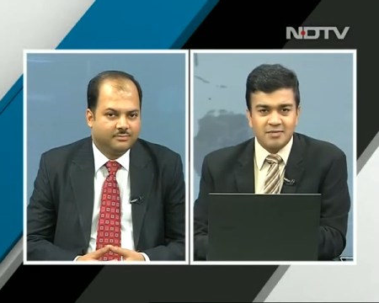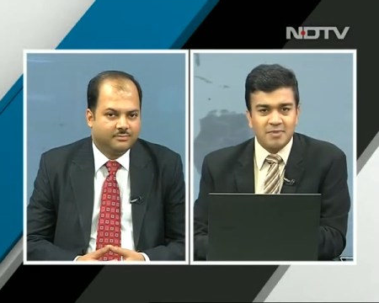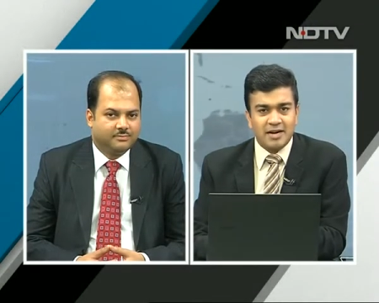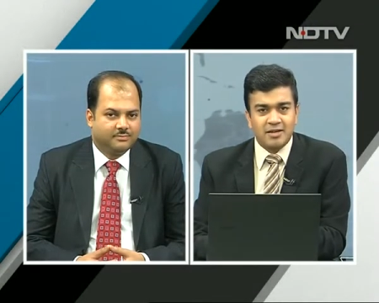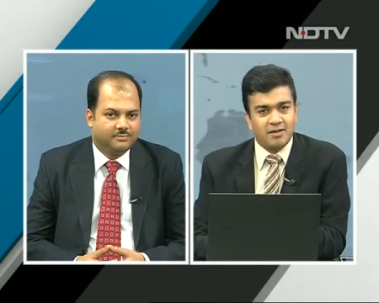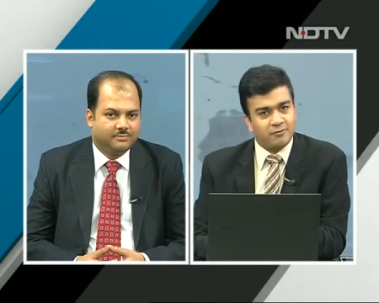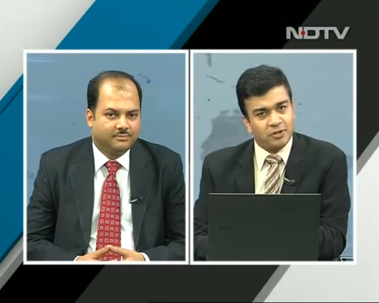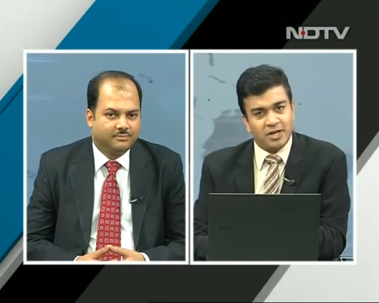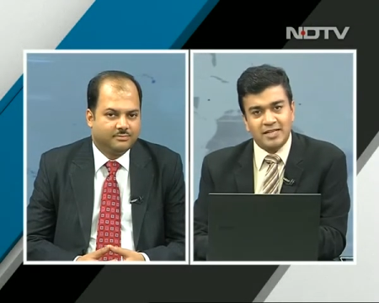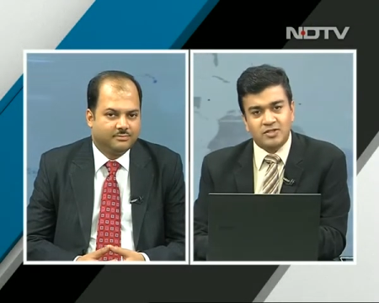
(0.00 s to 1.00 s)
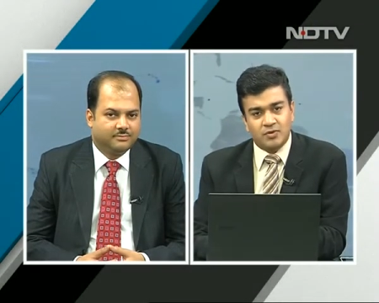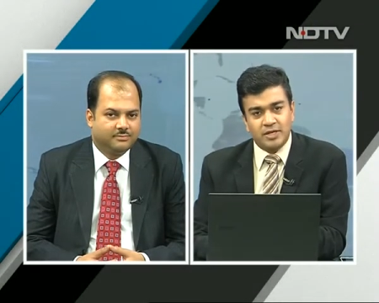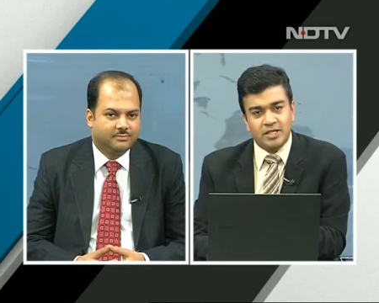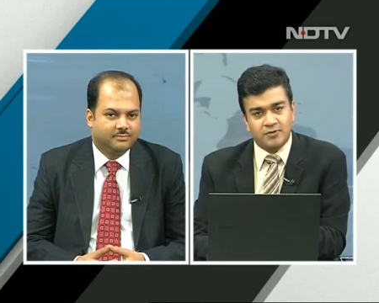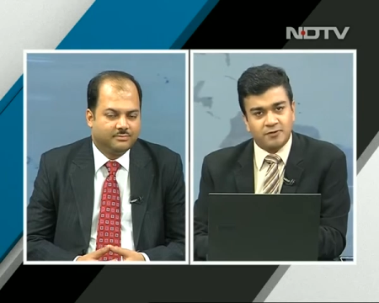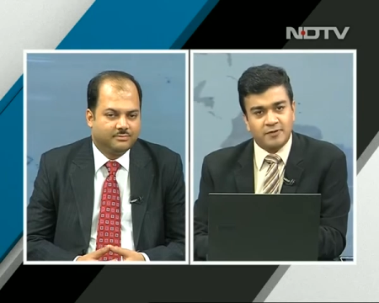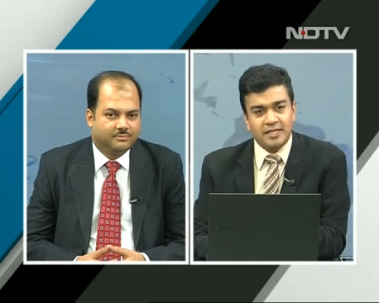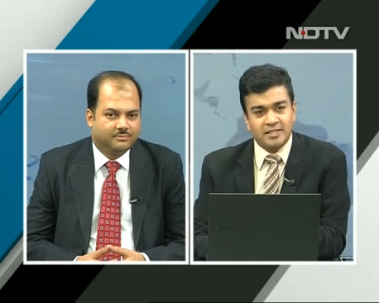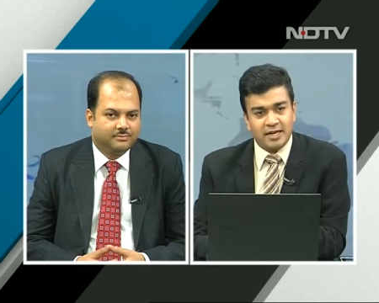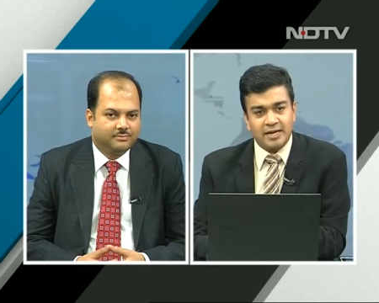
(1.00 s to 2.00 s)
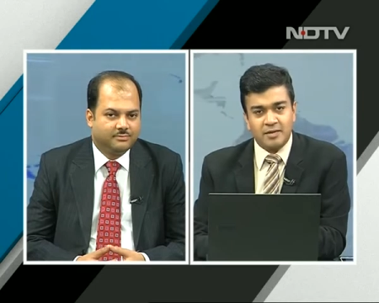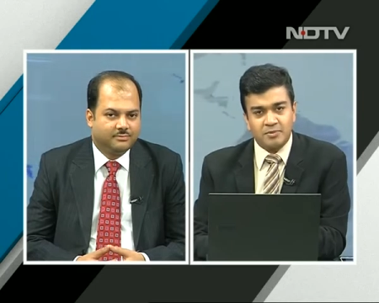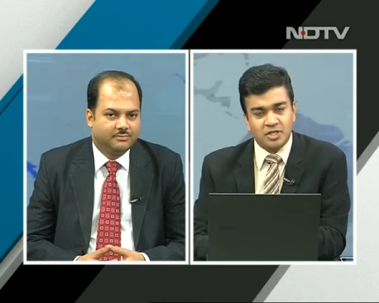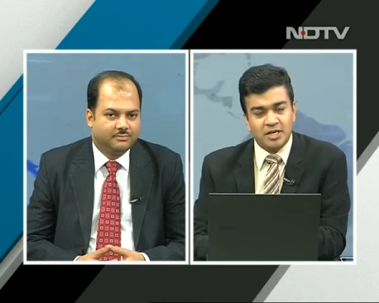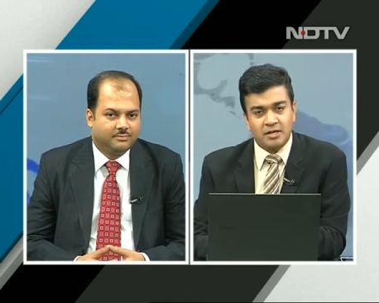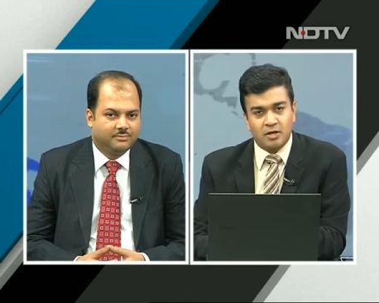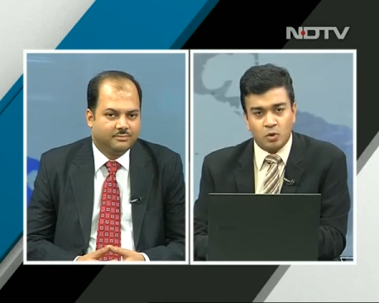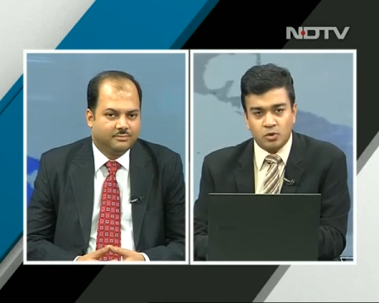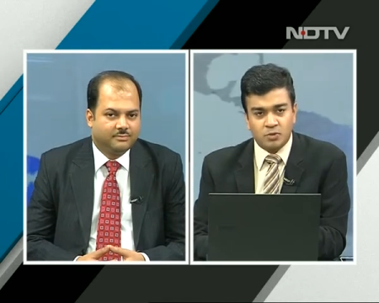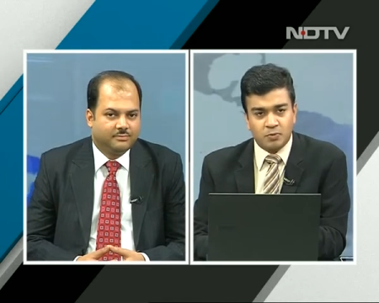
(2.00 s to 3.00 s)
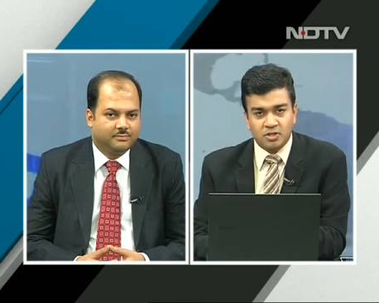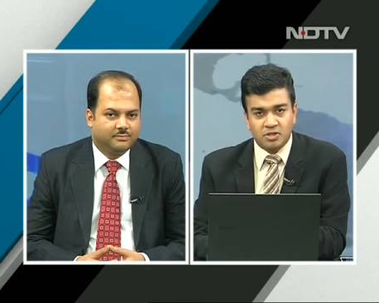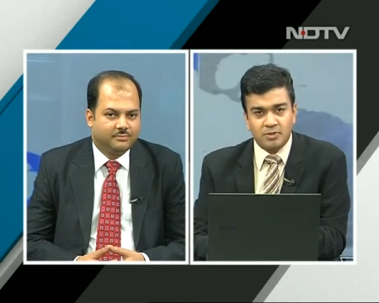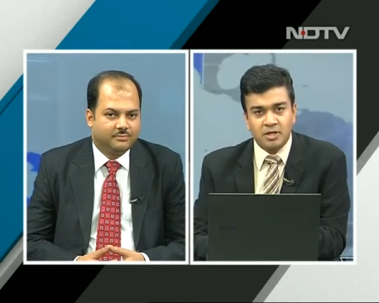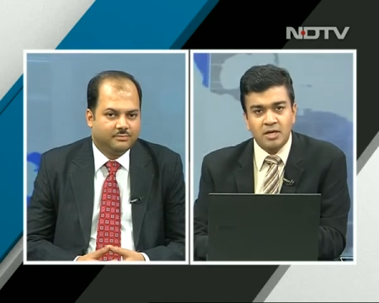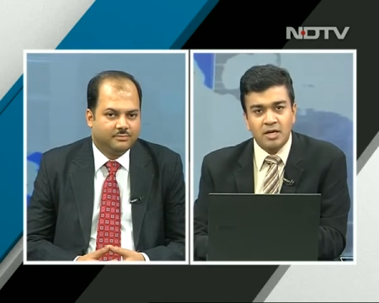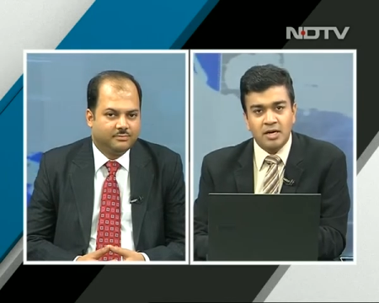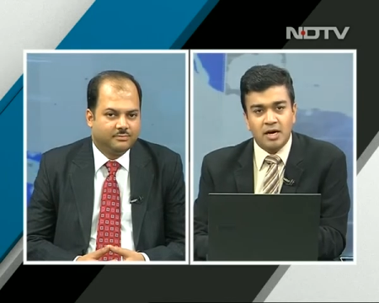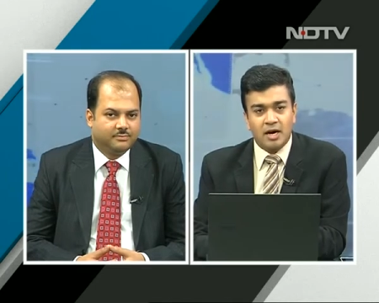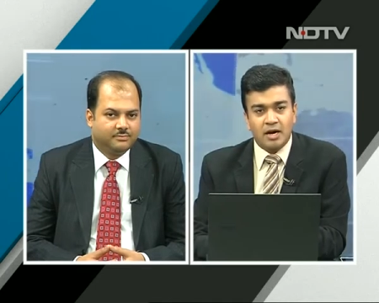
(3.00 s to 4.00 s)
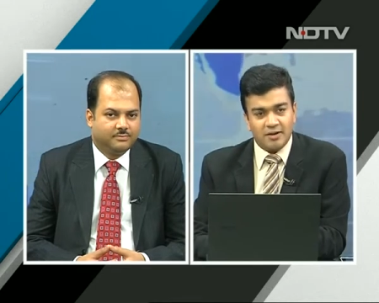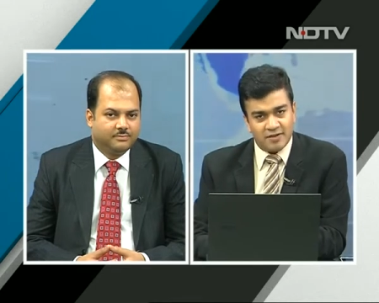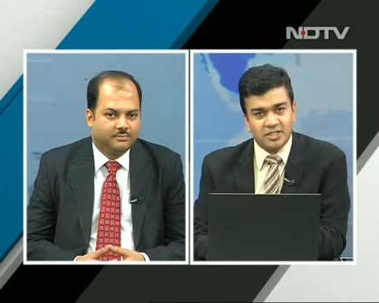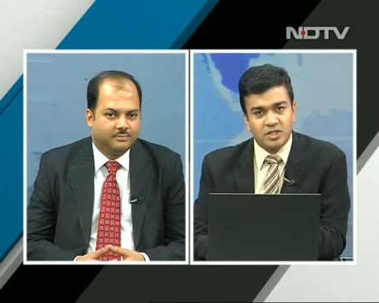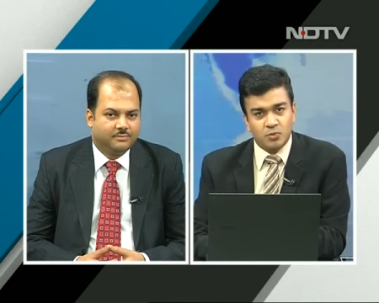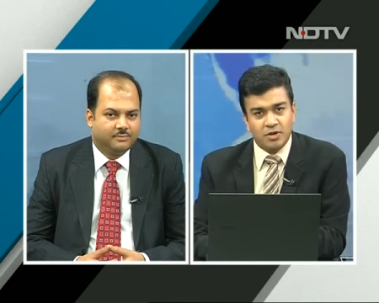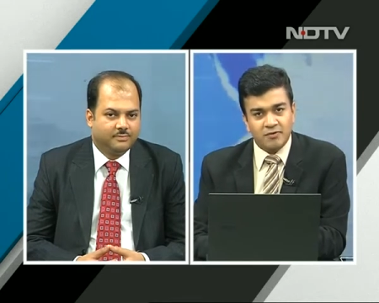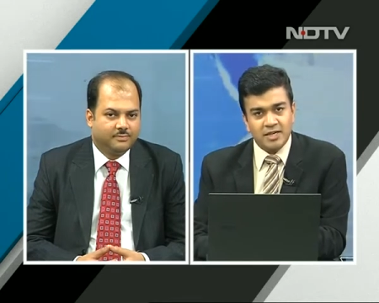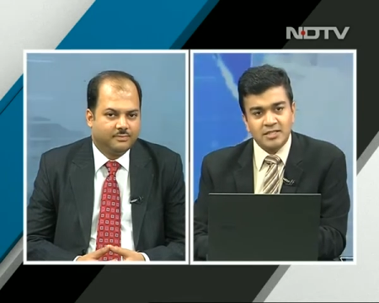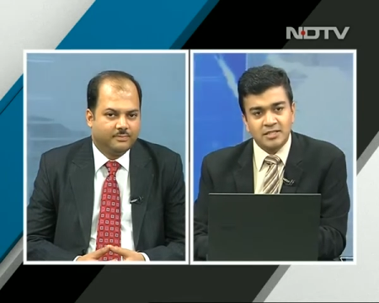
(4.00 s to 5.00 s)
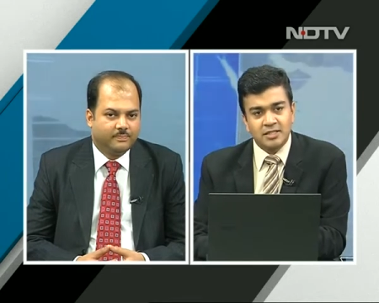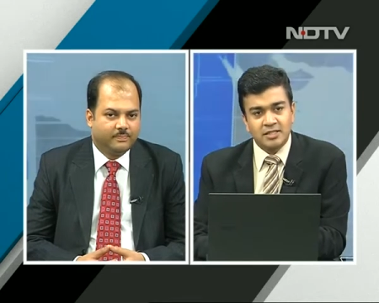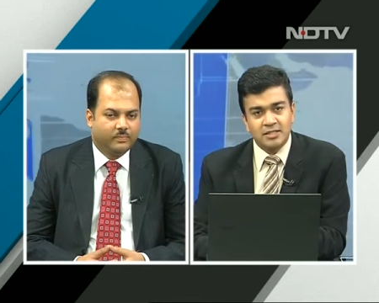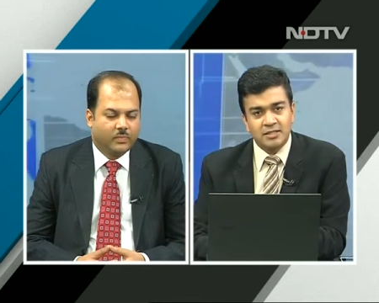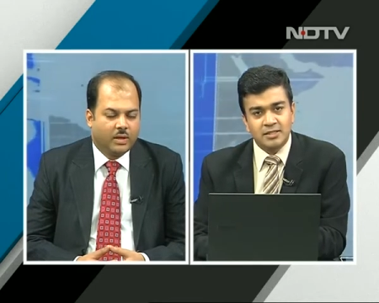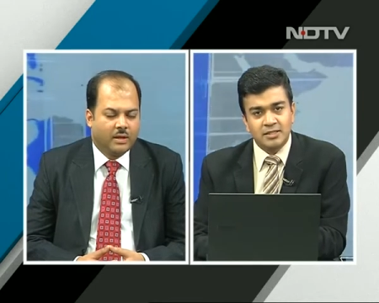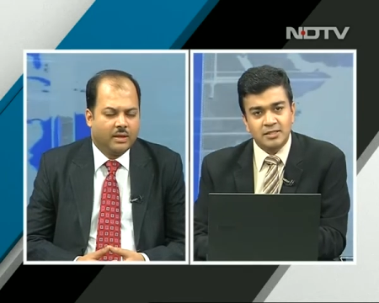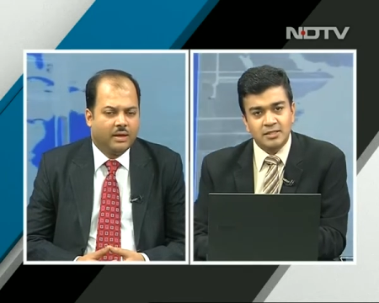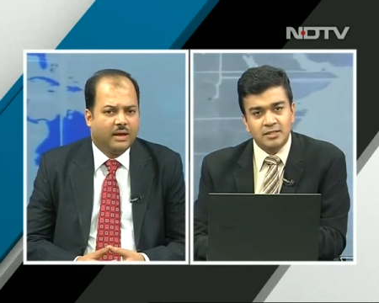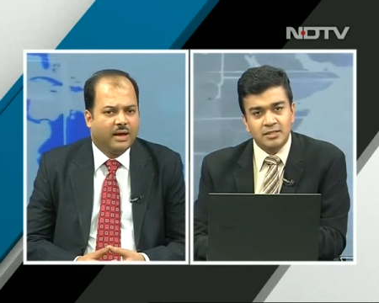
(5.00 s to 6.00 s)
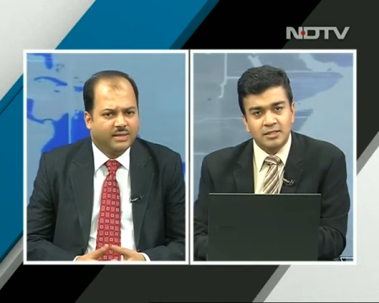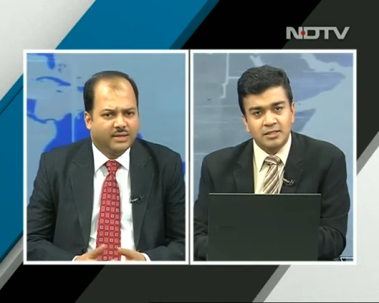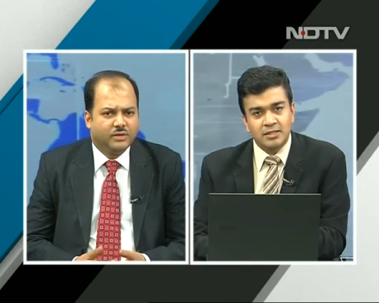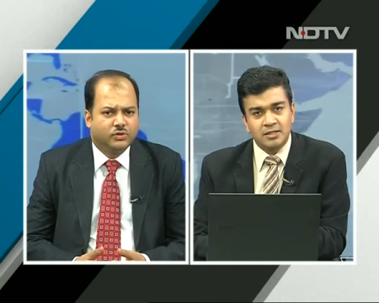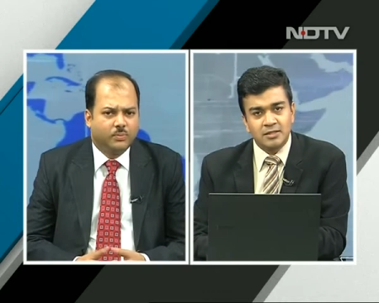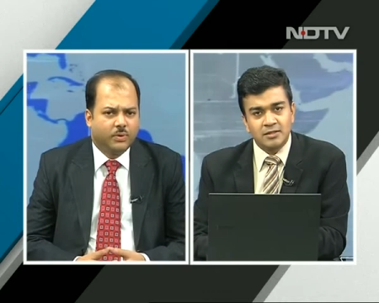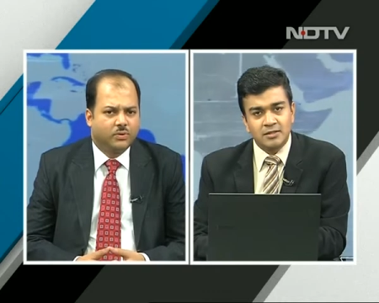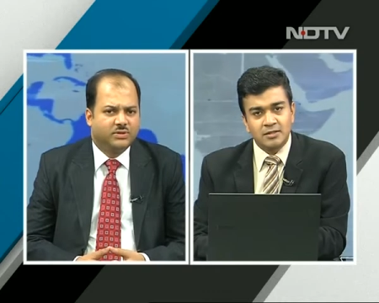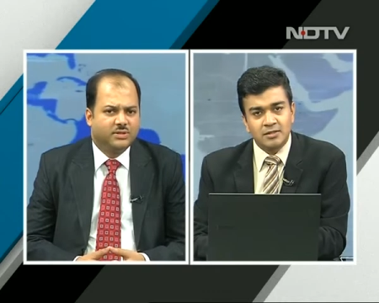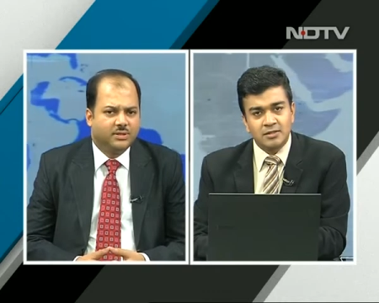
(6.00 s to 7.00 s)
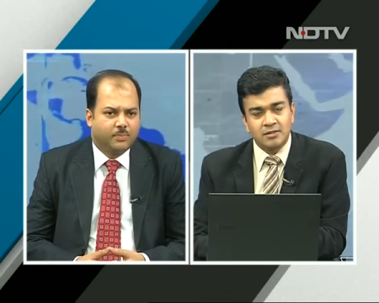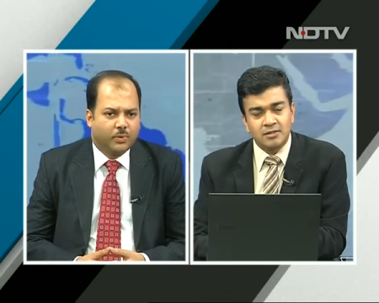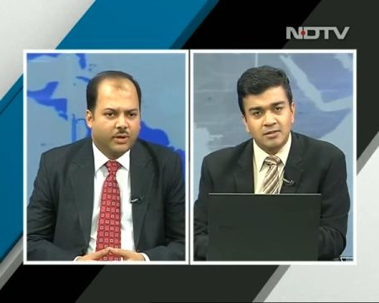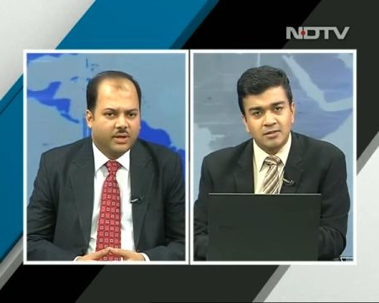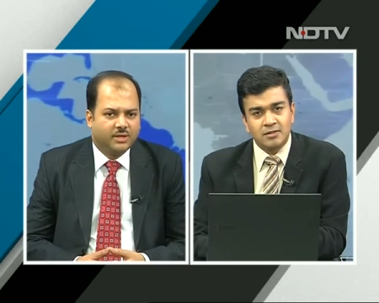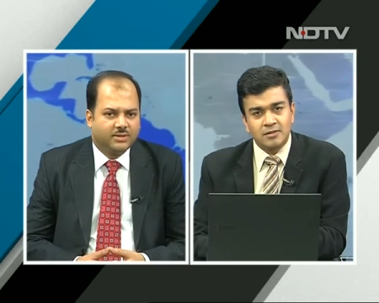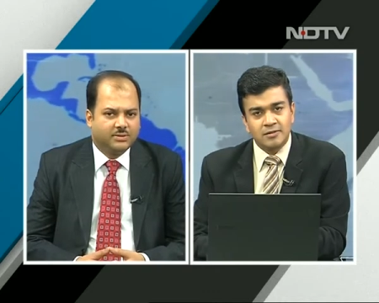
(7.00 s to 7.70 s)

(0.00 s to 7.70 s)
Speaker 1: matter if for the next three years, fifteen to eighteen percent growth is possible. Uh, investors would invest?
Speaker 2: I think so, because see, the point is